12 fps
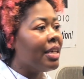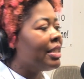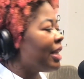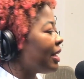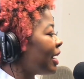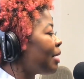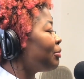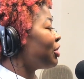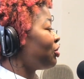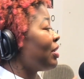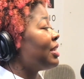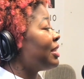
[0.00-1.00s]
It's not like I'm
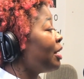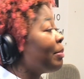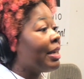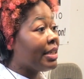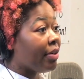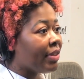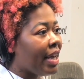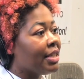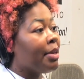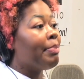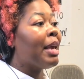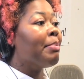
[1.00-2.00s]
just trying to tell myself that
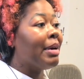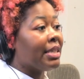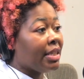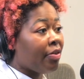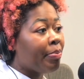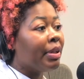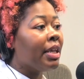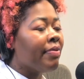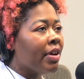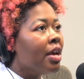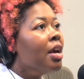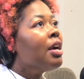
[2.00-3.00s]
to make myself
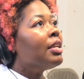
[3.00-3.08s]
believe it.